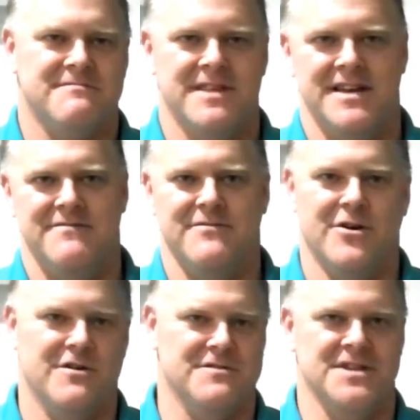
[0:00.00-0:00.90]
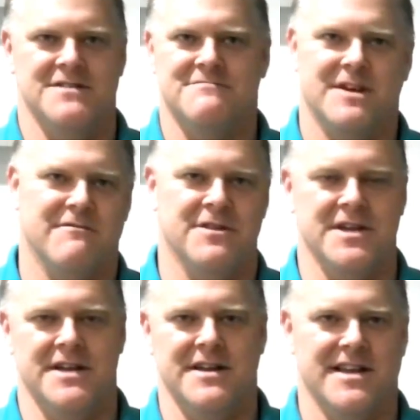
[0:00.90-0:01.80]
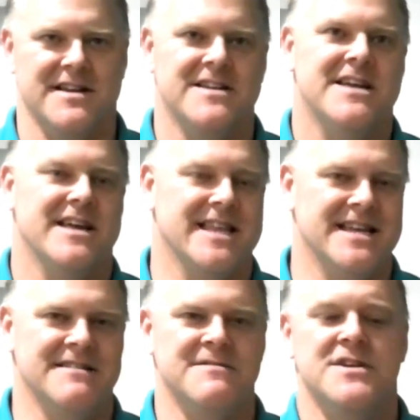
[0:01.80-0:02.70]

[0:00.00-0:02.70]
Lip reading: that involves everything, and then